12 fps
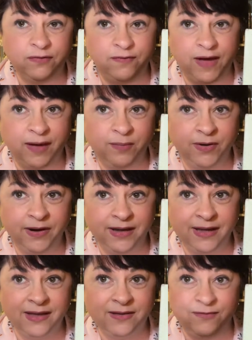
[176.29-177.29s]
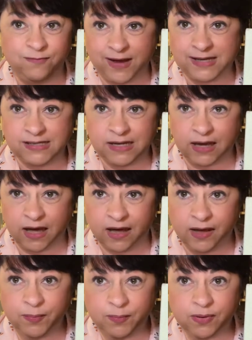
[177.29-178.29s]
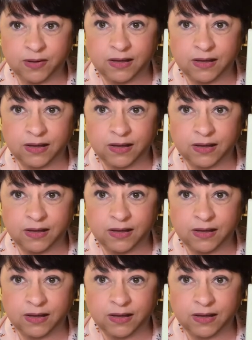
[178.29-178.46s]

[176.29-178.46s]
fabric facing up